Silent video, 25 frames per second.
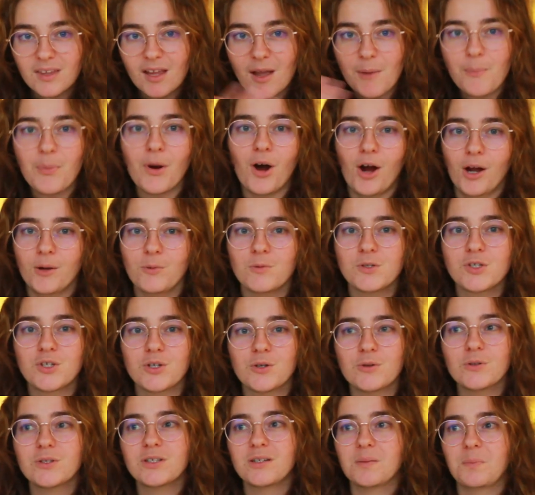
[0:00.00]
but I was
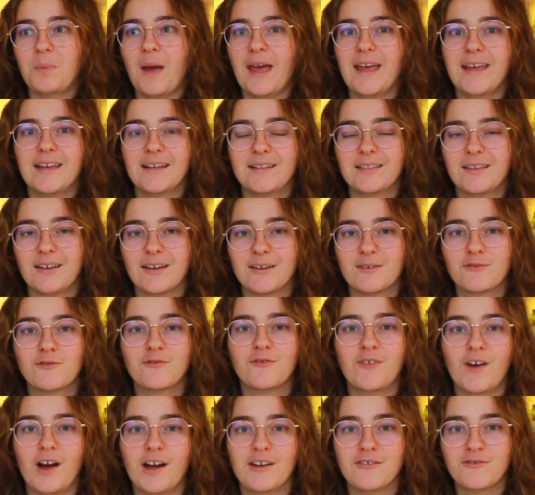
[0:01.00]
used to paying like
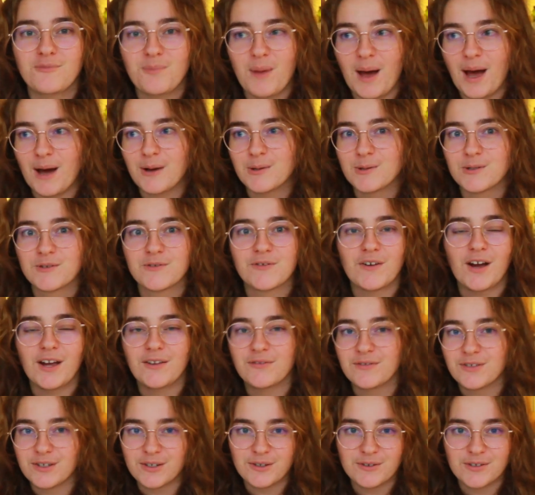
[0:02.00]
£5,
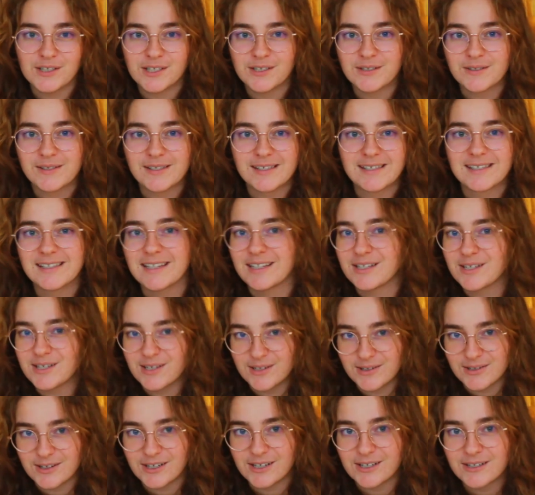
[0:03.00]
€5,
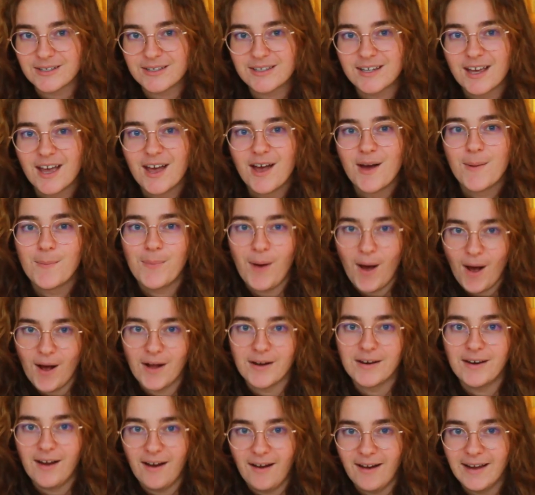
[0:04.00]
€6
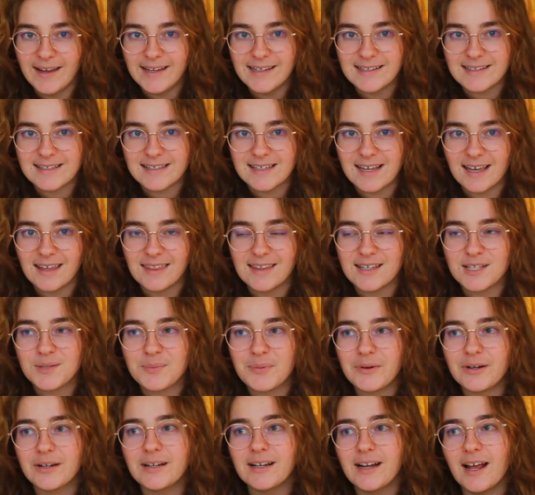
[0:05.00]
per night at this
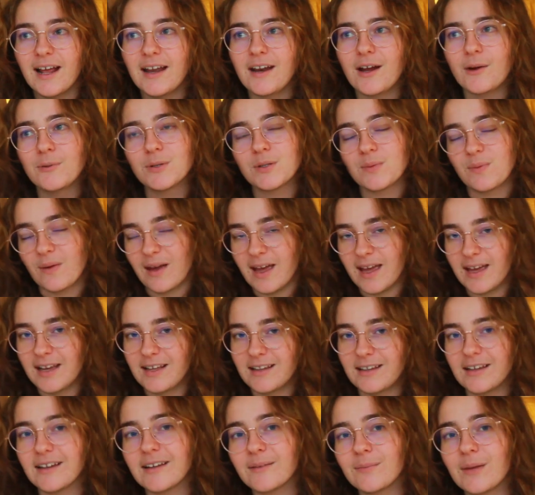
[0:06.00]
point, and I was
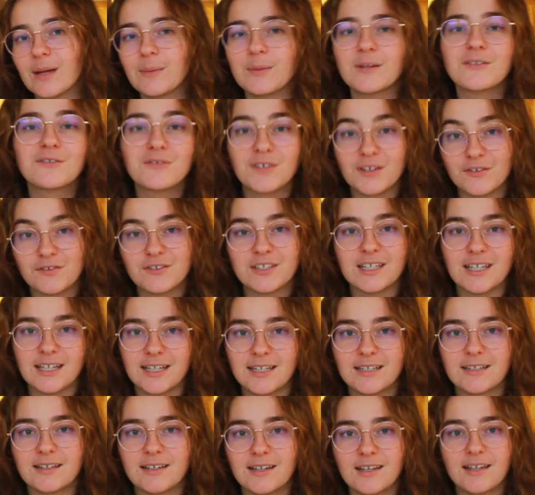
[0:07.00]
paying like maybe
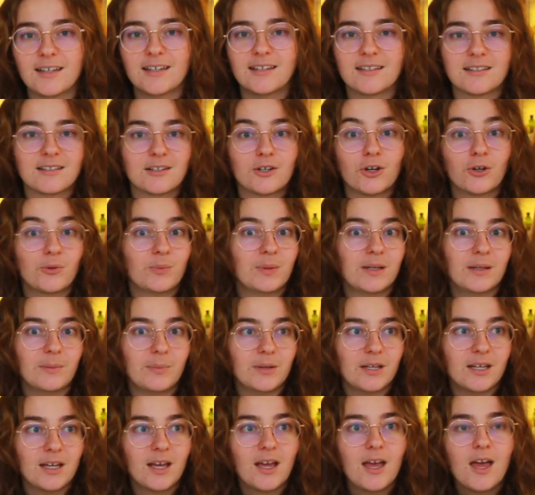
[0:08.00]
15 in Koh Phi
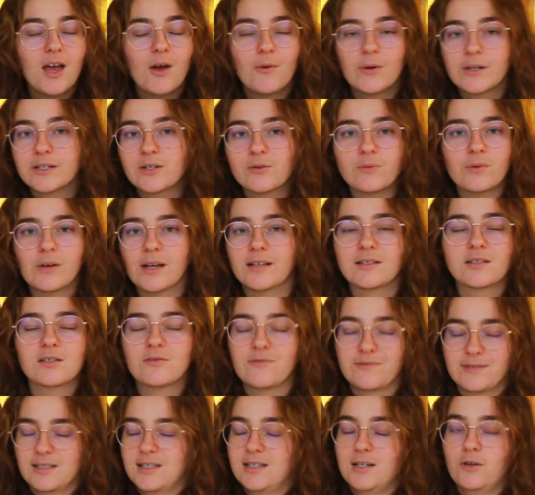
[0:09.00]
Phi, which it's
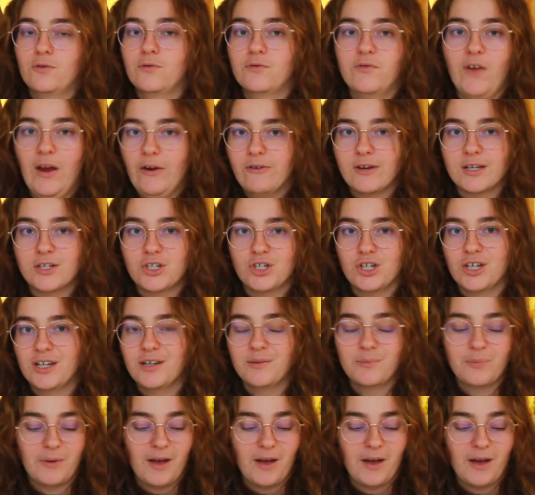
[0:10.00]
still very cheap,